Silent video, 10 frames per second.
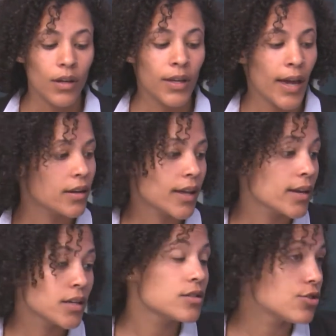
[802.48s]

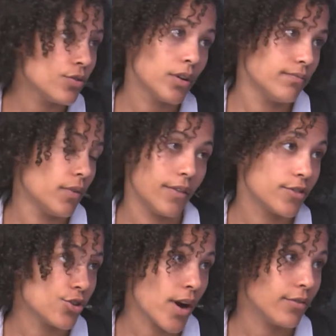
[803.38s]
Kenyans do love to
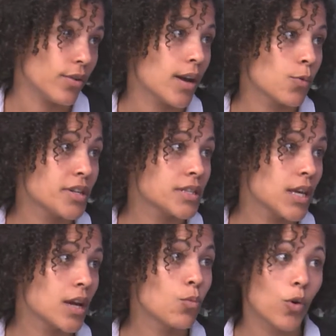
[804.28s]
travel, and we're
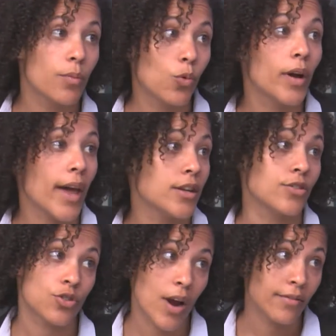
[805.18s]
seeing more and more
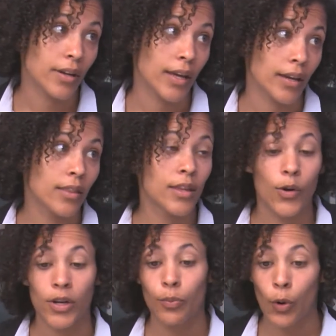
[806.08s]
Kenyans traveling. The
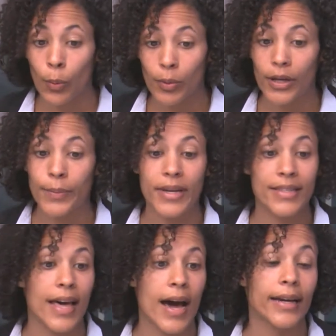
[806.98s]
only problem is
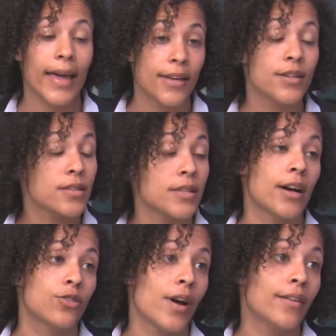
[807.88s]
that Kenyans are
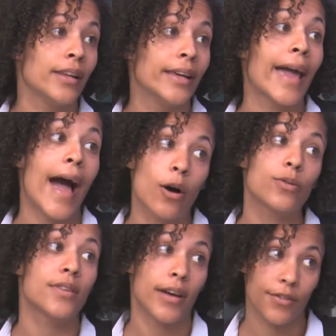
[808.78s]
now traveling
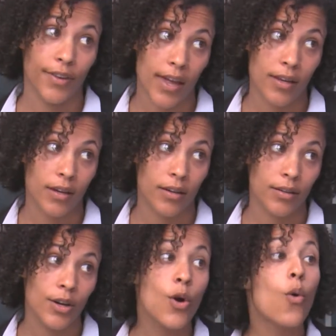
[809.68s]
outside of Kenya,
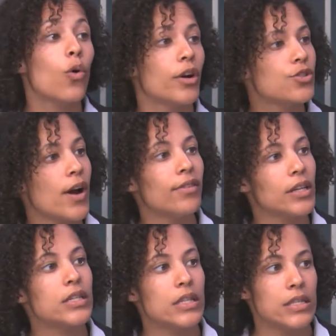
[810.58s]
or are traveling
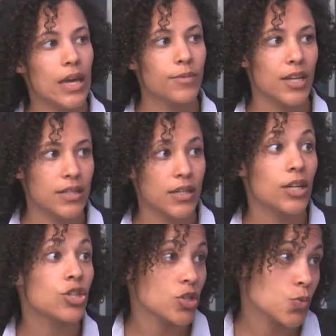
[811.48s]
to the same
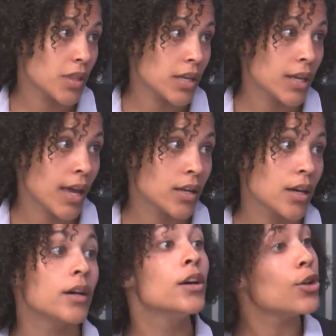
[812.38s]
destinations within
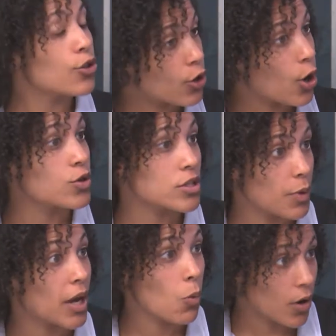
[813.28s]
Kenya, the coast
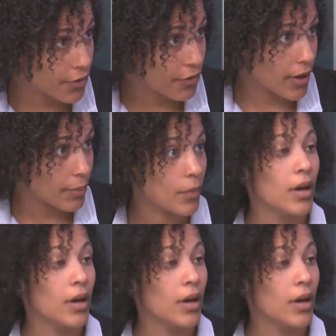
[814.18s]
being one of them.